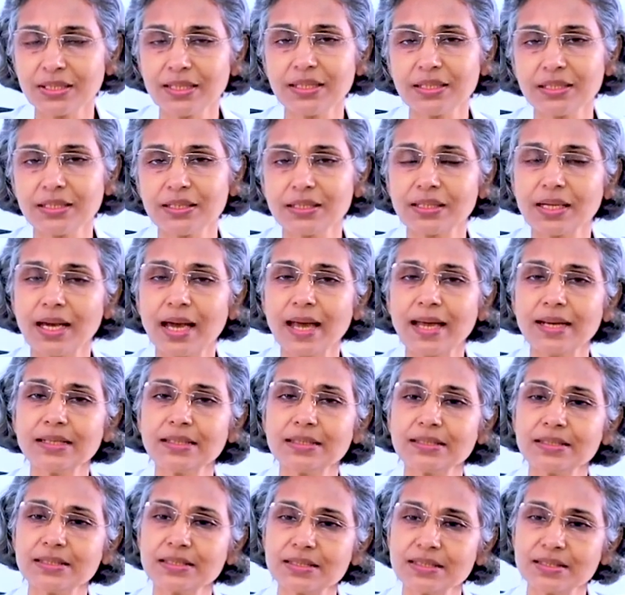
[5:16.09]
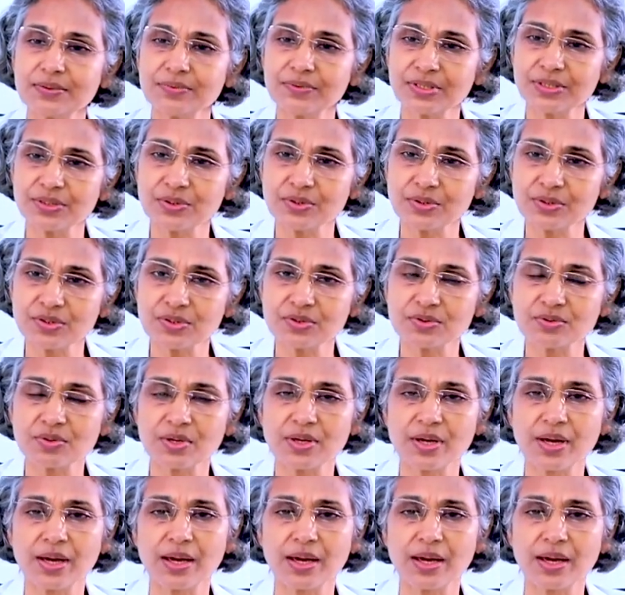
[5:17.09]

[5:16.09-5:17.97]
leg, and it is the varicose.